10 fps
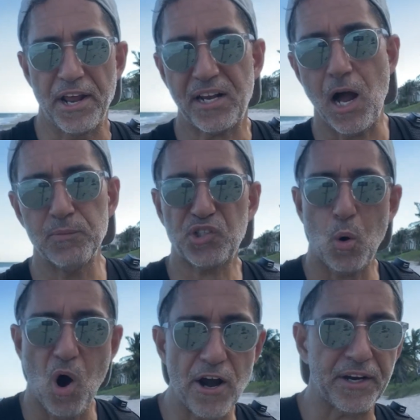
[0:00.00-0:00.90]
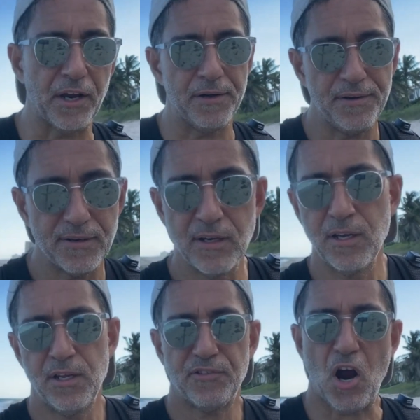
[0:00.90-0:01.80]
when it comes to working,
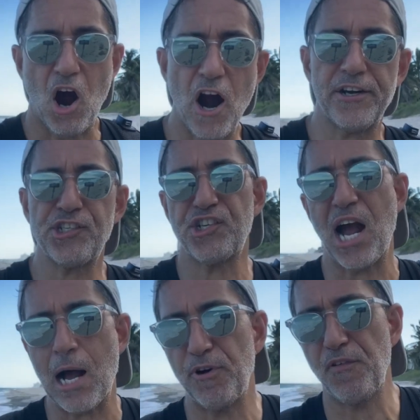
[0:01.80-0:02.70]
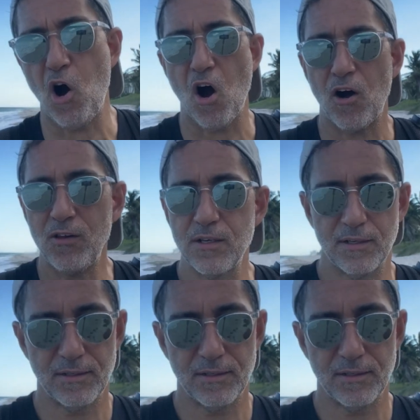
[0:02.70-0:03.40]
the hardest job of all